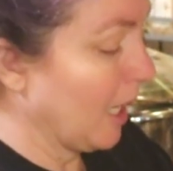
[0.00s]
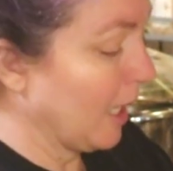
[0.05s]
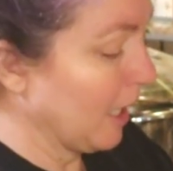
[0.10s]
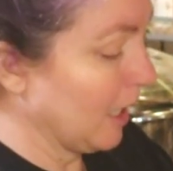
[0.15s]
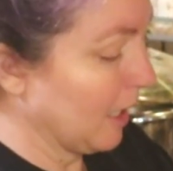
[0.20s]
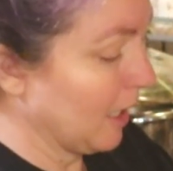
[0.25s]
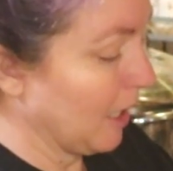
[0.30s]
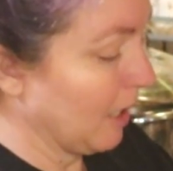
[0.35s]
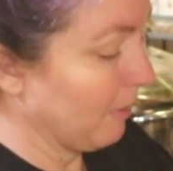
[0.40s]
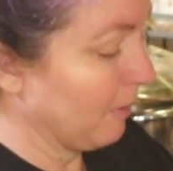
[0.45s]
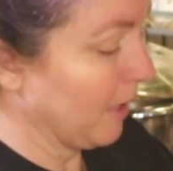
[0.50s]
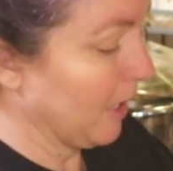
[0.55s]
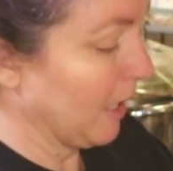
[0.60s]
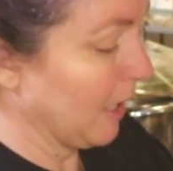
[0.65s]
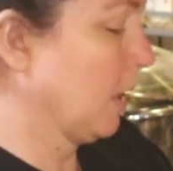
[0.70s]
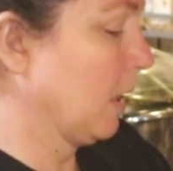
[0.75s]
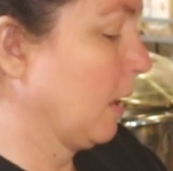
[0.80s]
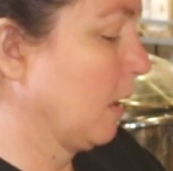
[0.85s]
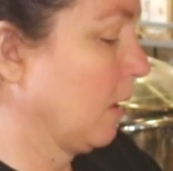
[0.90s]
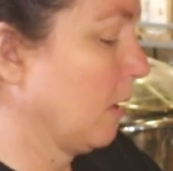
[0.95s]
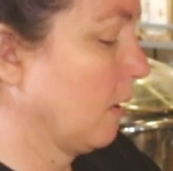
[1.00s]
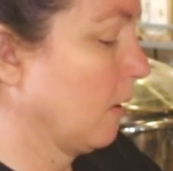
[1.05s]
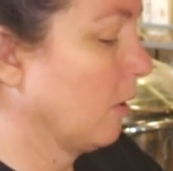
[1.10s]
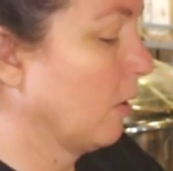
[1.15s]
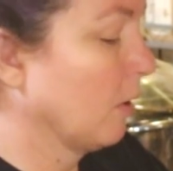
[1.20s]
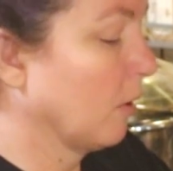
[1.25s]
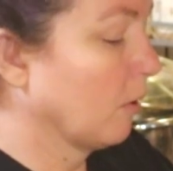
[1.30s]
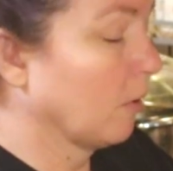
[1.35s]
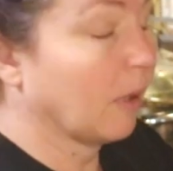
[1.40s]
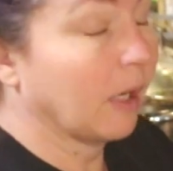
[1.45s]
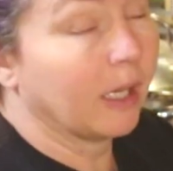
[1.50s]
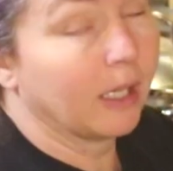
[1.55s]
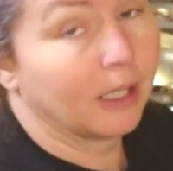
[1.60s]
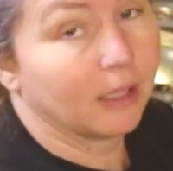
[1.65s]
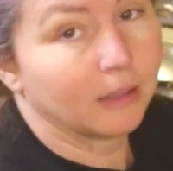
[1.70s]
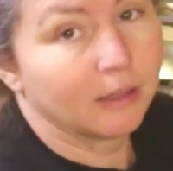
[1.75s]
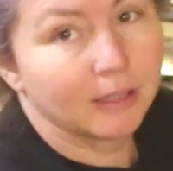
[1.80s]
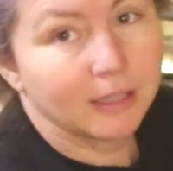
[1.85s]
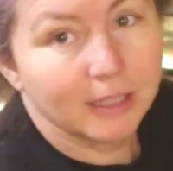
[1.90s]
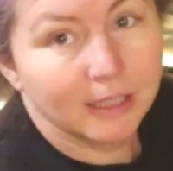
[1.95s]
I ended up getting, uh oh,
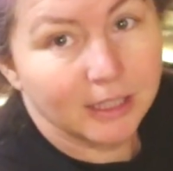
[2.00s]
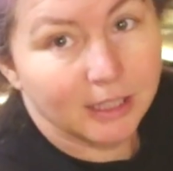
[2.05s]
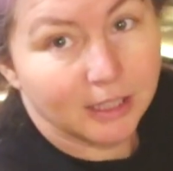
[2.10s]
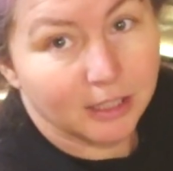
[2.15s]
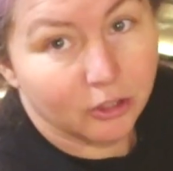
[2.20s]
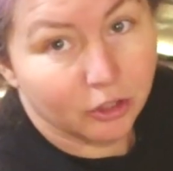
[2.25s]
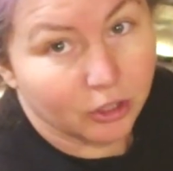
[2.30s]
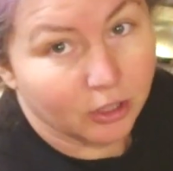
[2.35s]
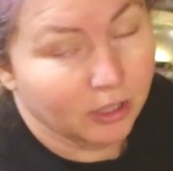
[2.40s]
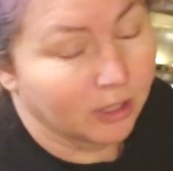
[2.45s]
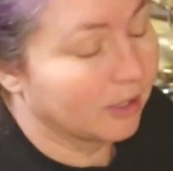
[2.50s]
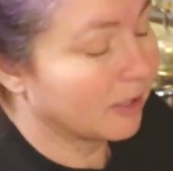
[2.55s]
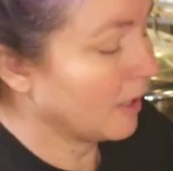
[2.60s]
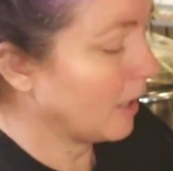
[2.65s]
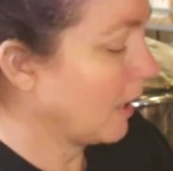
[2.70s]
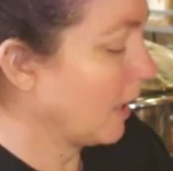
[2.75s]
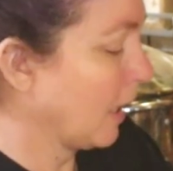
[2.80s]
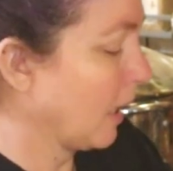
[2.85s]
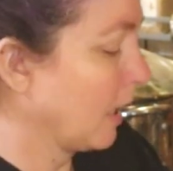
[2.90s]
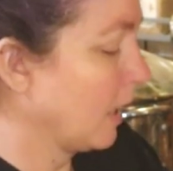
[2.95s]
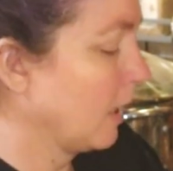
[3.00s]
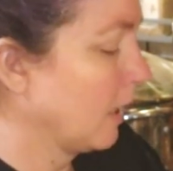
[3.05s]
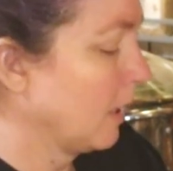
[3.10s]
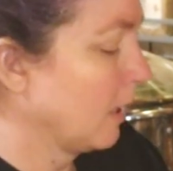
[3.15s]
I shouldn't have said that.